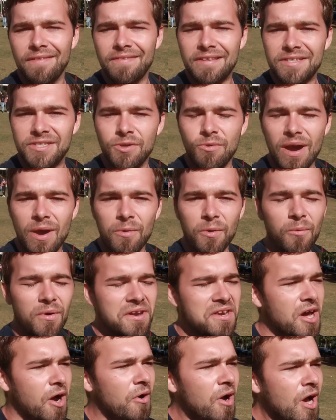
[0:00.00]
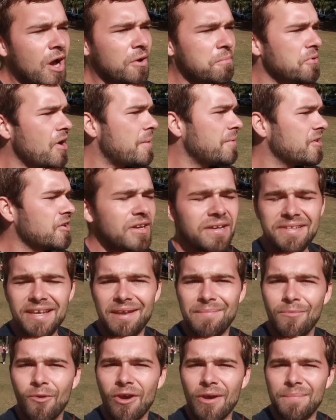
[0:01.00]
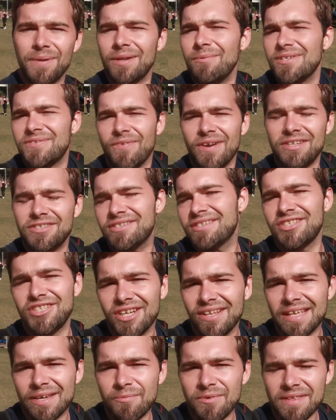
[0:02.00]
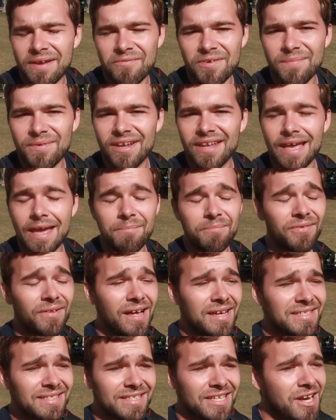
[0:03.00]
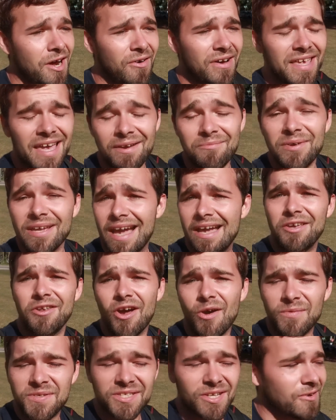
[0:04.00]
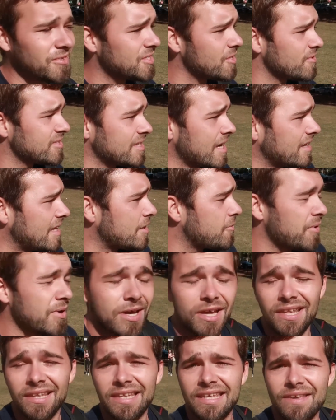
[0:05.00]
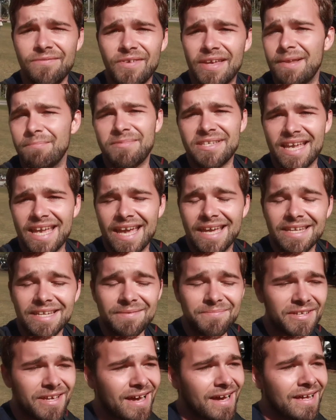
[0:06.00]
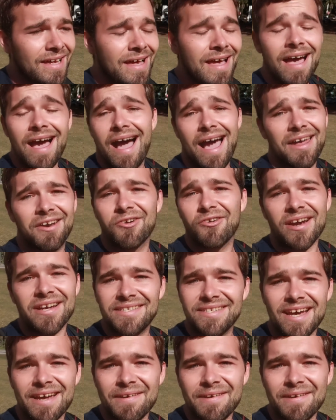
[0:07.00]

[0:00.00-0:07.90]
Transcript: in the two hour window. Probably could have done more, but it was fun just chilling with everybody. And plus, you know, again, we got Unova Stones, so it's not like we leave empty handed, but yeah, I had a great